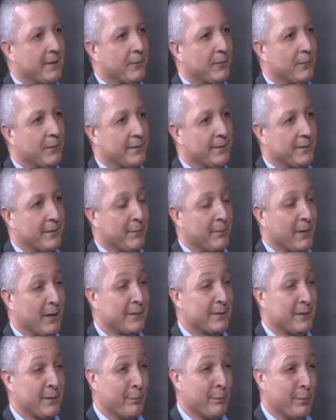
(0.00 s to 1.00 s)
was a
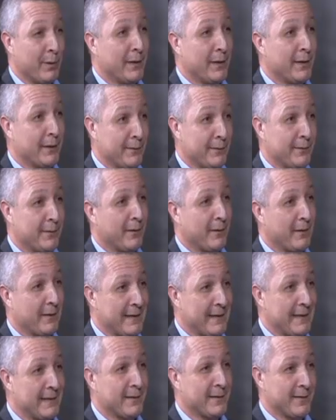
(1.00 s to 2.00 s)
multi-billion-dollar
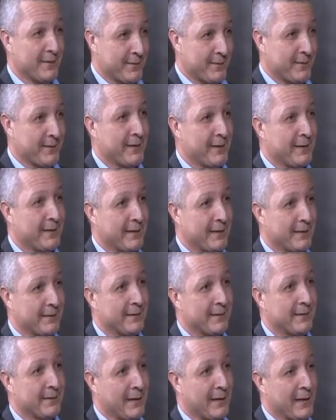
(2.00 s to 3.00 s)
industry at
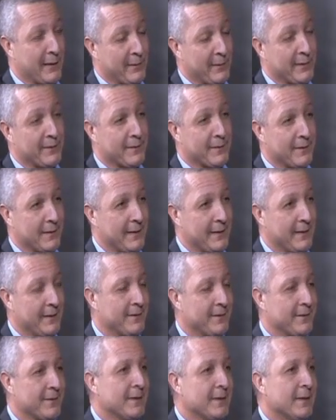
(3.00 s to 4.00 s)
the time, and still
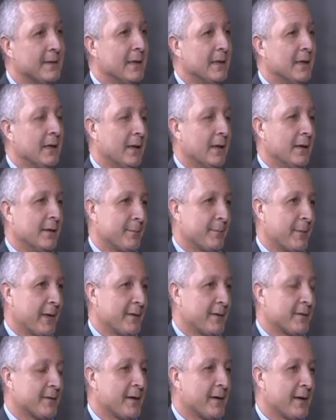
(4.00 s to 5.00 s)
is. But
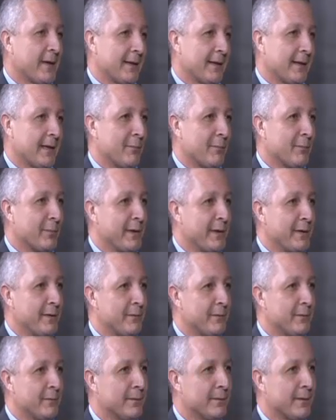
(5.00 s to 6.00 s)
I started the company in
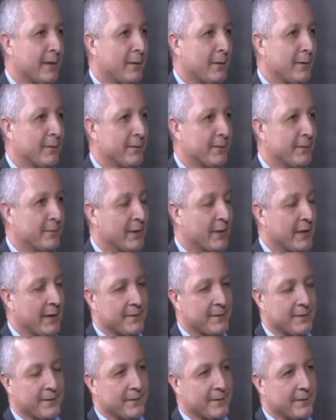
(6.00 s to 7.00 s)
2000, but I
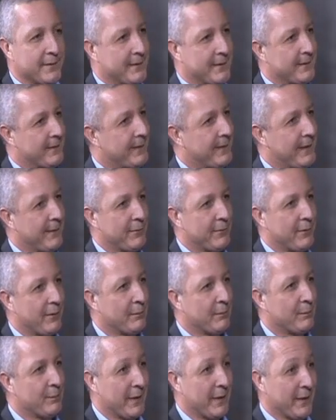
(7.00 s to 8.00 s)
still kept
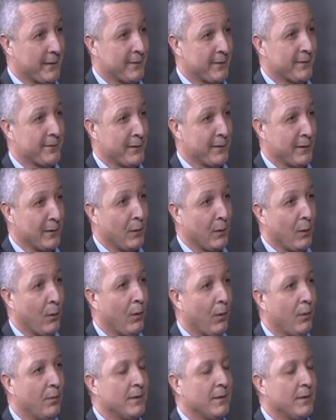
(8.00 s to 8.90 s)
on practicing law